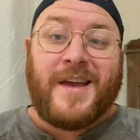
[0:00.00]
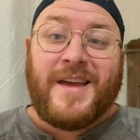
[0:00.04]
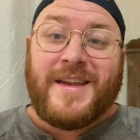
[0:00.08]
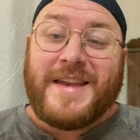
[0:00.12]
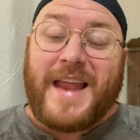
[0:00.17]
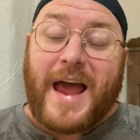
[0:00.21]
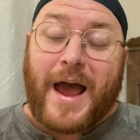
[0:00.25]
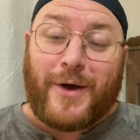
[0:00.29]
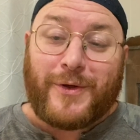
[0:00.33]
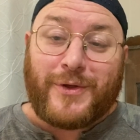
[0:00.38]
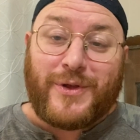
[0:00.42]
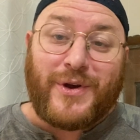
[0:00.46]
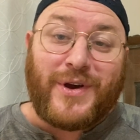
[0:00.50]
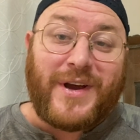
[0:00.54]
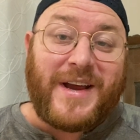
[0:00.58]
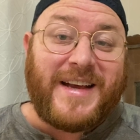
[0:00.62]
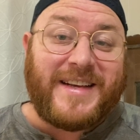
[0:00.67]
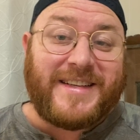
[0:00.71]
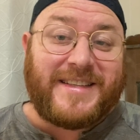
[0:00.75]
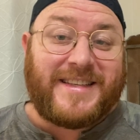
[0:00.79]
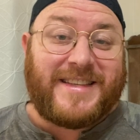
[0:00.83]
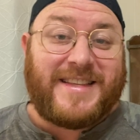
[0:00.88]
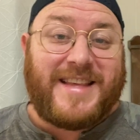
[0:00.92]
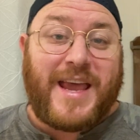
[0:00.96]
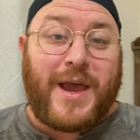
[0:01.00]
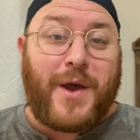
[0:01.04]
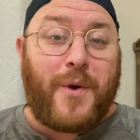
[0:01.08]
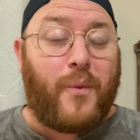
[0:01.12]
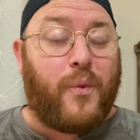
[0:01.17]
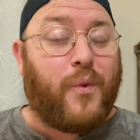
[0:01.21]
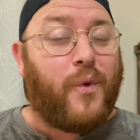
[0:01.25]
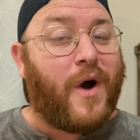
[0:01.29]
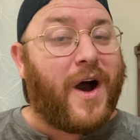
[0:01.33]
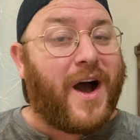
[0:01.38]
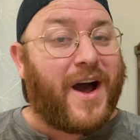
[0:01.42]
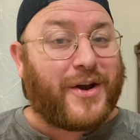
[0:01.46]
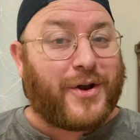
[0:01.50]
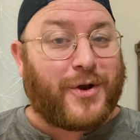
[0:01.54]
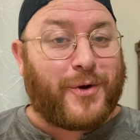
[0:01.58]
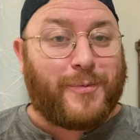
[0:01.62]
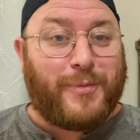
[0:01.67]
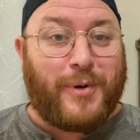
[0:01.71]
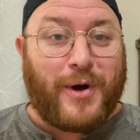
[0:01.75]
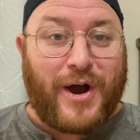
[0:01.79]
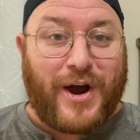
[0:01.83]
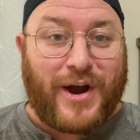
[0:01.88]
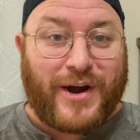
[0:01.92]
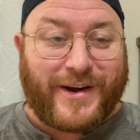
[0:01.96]
Now, there is the water
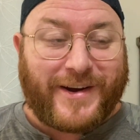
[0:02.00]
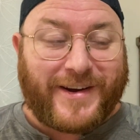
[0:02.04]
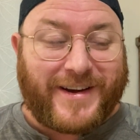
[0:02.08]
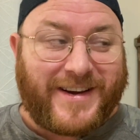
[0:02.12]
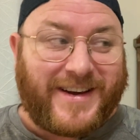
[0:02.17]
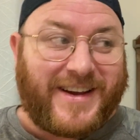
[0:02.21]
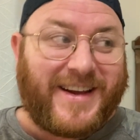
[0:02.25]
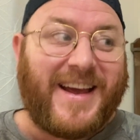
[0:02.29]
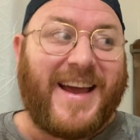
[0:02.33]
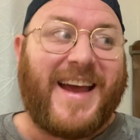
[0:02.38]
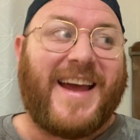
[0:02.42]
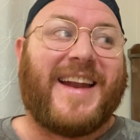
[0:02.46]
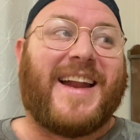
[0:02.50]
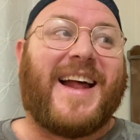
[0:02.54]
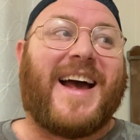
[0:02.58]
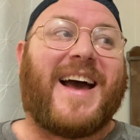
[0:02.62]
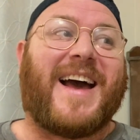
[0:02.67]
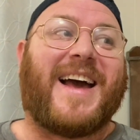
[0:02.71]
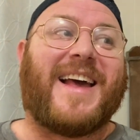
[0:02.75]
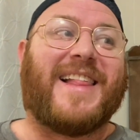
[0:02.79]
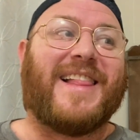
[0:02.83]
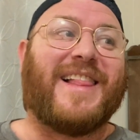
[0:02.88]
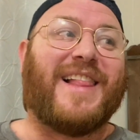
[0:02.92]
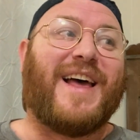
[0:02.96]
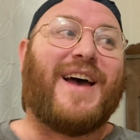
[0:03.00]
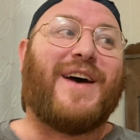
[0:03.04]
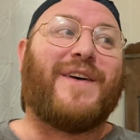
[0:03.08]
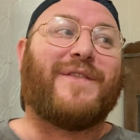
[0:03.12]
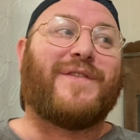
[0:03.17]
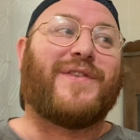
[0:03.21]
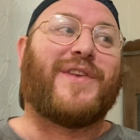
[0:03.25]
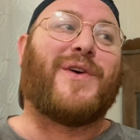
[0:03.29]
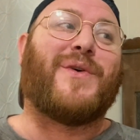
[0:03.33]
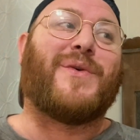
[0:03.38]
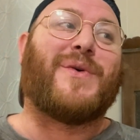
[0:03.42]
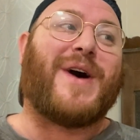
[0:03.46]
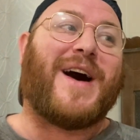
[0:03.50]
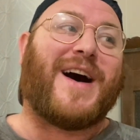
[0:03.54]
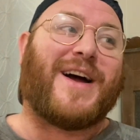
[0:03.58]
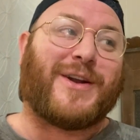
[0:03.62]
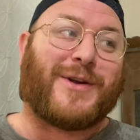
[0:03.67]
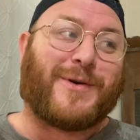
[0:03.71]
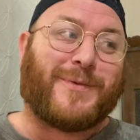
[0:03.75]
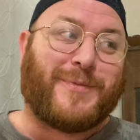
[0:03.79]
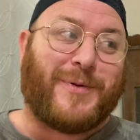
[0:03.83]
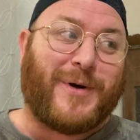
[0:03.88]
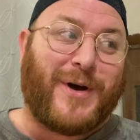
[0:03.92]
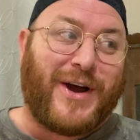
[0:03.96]
park, and I love the
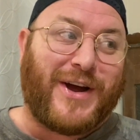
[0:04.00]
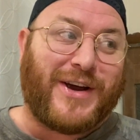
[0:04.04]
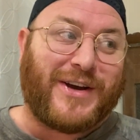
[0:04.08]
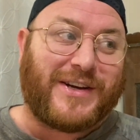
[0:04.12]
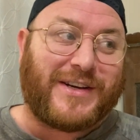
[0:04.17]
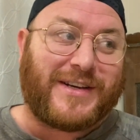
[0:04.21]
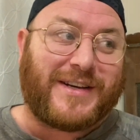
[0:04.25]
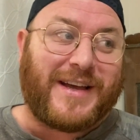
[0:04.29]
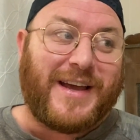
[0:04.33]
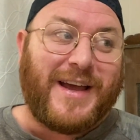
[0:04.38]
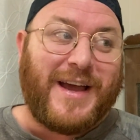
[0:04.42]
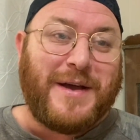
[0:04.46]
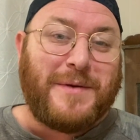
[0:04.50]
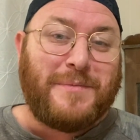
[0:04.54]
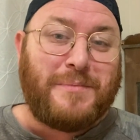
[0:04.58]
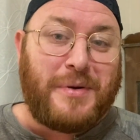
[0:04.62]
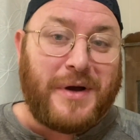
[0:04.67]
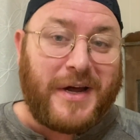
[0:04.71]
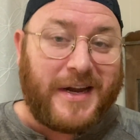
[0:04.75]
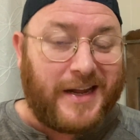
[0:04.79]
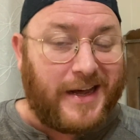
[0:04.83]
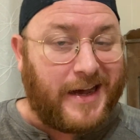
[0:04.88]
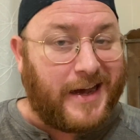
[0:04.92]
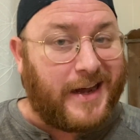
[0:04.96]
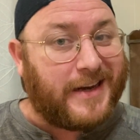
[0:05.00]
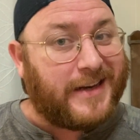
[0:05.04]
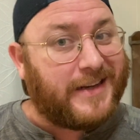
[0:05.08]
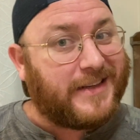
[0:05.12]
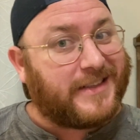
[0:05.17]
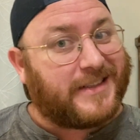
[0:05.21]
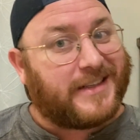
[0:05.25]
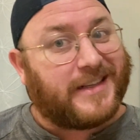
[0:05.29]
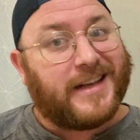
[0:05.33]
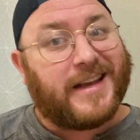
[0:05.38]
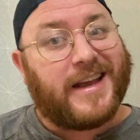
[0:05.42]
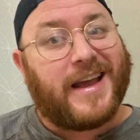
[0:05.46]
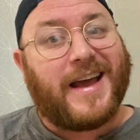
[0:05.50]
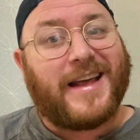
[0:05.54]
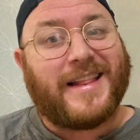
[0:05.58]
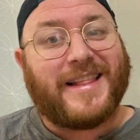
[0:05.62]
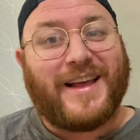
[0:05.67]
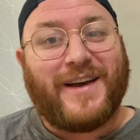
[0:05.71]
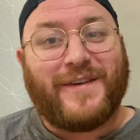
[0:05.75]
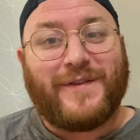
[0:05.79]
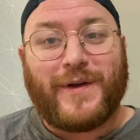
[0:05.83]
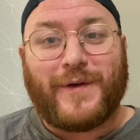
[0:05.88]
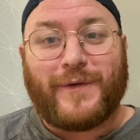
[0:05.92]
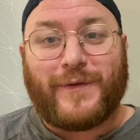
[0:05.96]
water park, but honestly, I
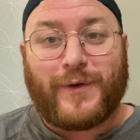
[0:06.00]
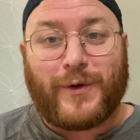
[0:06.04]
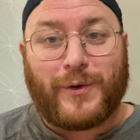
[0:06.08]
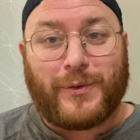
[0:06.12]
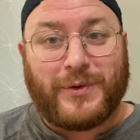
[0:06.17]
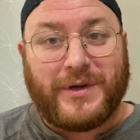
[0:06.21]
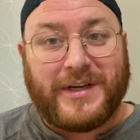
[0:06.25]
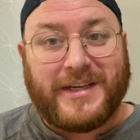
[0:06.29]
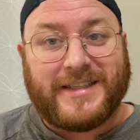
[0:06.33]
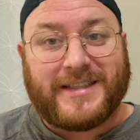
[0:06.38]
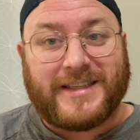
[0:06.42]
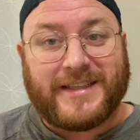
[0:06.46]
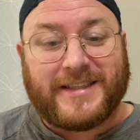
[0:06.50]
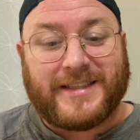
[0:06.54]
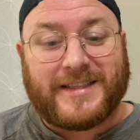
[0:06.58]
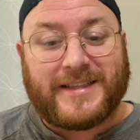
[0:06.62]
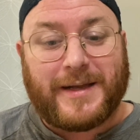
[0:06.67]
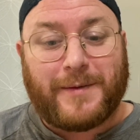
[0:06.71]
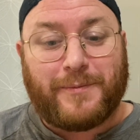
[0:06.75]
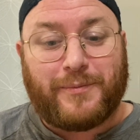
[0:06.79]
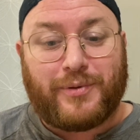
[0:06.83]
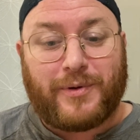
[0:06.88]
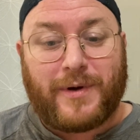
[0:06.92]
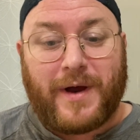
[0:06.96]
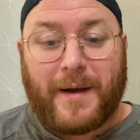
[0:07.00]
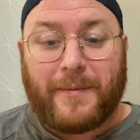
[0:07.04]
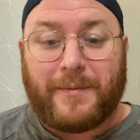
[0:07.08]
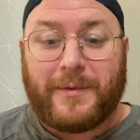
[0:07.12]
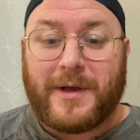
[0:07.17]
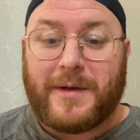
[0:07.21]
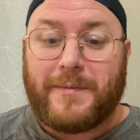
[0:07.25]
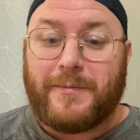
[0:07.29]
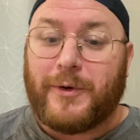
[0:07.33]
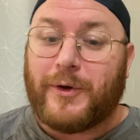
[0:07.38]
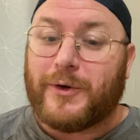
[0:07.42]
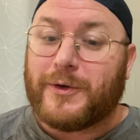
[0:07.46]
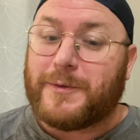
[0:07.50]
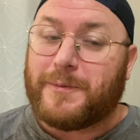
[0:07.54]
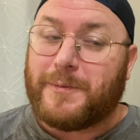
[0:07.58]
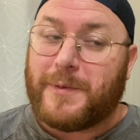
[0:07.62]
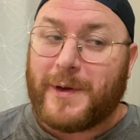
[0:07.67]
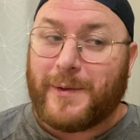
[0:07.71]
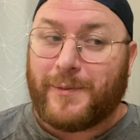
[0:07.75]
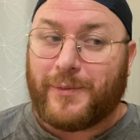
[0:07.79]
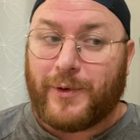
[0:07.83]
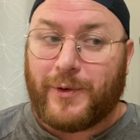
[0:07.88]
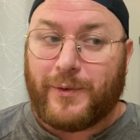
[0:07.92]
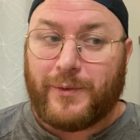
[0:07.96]
love it for reasons that probably most
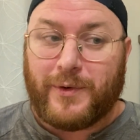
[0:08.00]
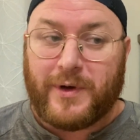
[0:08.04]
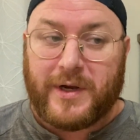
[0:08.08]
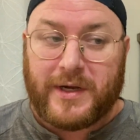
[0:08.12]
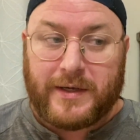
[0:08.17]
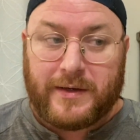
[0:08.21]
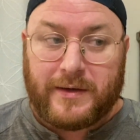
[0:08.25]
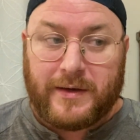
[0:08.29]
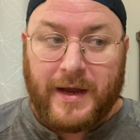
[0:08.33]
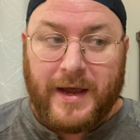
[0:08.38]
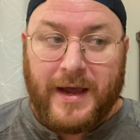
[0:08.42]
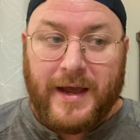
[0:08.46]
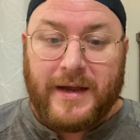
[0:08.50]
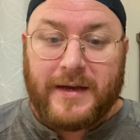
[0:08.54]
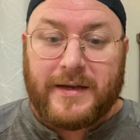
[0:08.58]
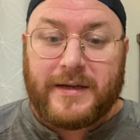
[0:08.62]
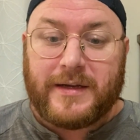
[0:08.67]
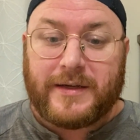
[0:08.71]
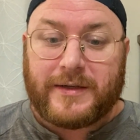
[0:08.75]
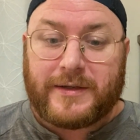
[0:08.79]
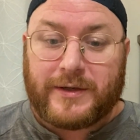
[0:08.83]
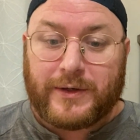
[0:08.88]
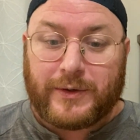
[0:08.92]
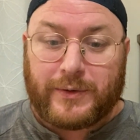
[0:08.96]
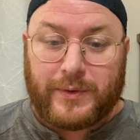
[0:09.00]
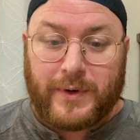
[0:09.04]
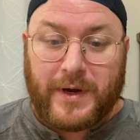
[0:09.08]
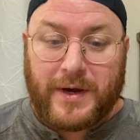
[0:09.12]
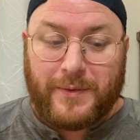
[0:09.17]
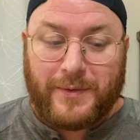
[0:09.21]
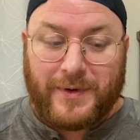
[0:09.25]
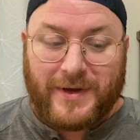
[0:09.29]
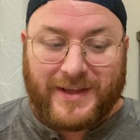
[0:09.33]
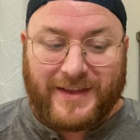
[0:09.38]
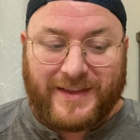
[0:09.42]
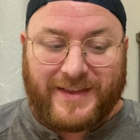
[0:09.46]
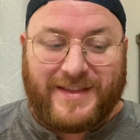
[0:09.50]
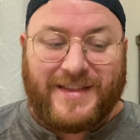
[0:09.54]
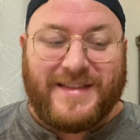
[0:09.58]
people would disagree with.